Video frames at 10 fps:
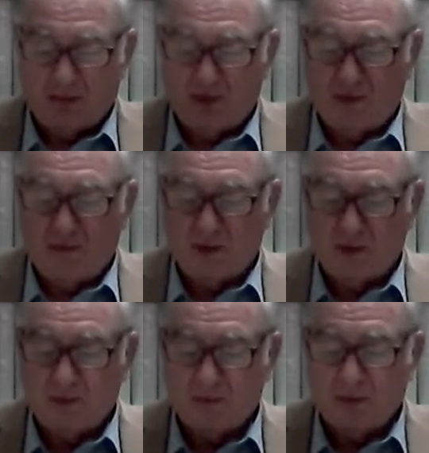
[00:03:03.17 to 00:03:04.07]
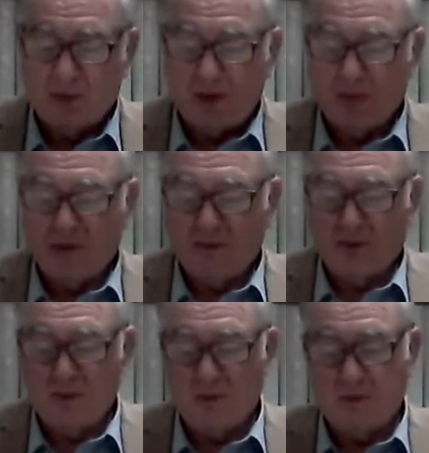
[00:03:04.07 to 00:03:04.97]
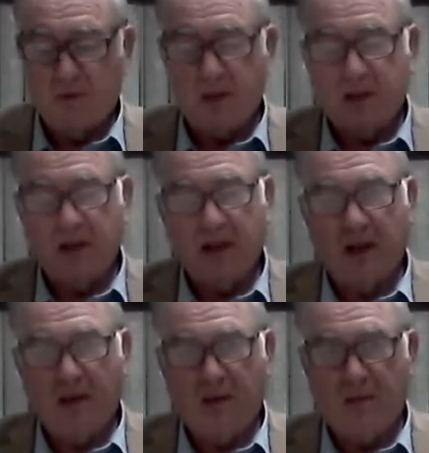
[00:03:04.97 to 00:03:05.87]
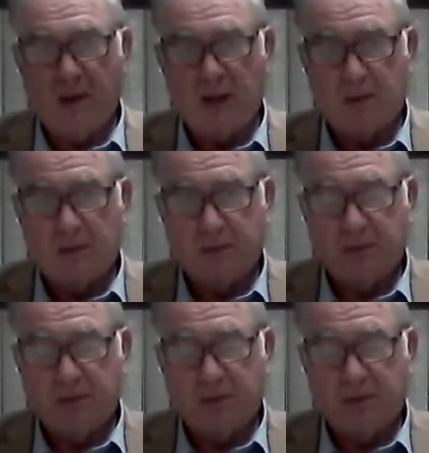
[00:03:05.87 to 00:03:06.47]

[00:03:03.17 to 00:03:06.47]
of the division of the people of the earth at the Tower of Babel.